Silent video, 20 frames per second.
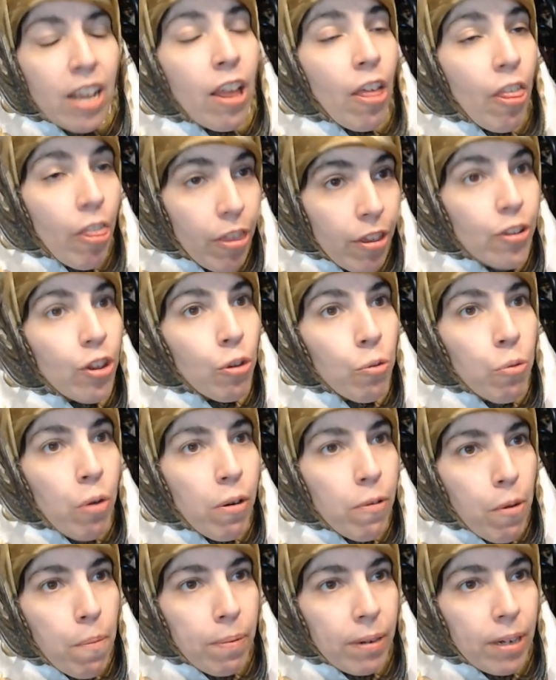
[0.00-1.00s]
This is what
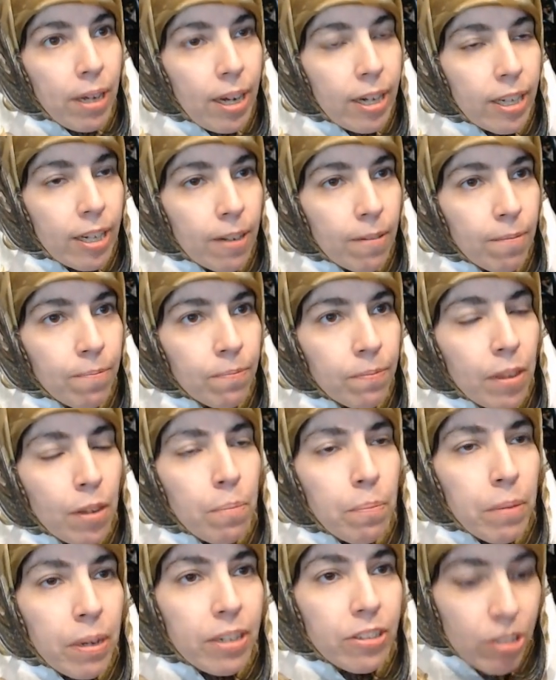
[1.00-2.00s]
we're planning.
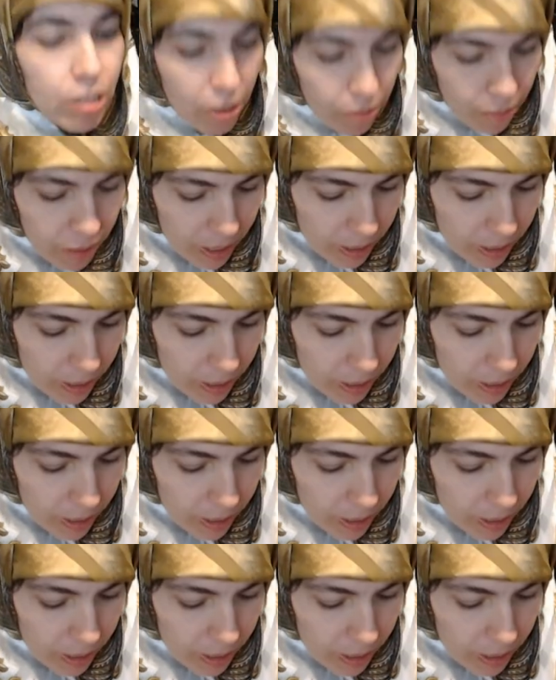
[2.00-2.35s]
Because you know what?